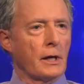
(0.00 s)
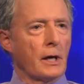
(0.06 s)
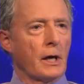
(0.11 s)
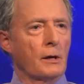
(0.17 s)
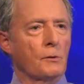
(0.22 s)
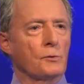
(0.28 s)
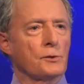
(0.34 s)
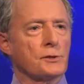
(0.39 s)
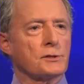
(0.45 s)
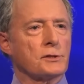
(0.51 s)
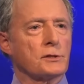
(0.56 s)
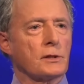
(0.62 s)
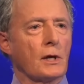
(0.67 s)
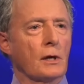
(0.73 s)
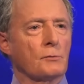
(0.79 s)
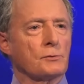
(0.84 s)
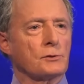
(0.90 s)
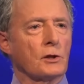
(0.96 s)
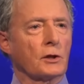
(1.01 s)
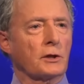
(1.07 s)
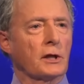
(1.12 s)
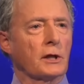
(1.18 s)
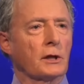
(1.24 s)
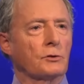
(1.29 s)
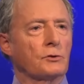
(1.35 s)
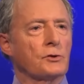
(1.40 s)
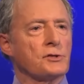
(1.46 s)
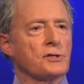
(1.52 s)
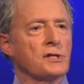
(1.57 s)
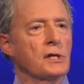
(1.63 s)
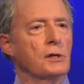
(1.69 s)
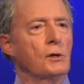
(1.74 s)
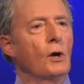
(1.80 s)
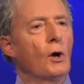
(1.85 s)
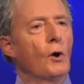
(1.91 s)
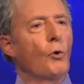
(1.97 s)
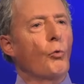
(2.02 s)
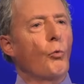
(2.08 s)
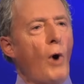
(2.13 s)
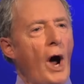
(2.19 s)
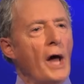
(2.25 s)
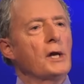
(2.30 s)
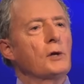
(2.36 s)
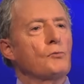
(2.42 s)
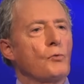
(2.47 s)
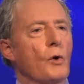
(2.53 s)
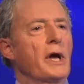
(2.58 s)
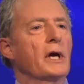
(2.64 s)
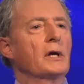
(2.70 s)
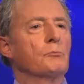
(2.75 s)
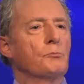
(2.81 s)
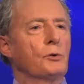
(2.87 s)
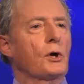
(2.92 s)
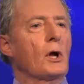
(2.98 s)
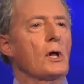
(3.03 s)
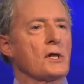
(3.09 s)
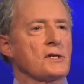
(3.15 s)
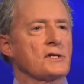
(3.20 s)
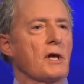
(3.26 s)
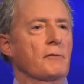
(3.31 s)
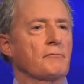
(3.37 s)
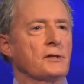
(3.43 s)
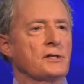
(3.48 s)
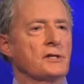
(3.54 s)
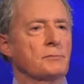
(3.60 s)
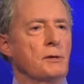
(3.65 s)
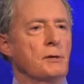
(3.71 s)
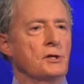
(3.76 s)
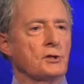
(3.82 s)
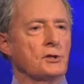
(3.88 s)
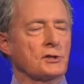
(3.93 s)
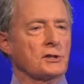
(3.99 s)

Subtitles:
I was looking to see, why did Reagan put all this stuff in his speeches?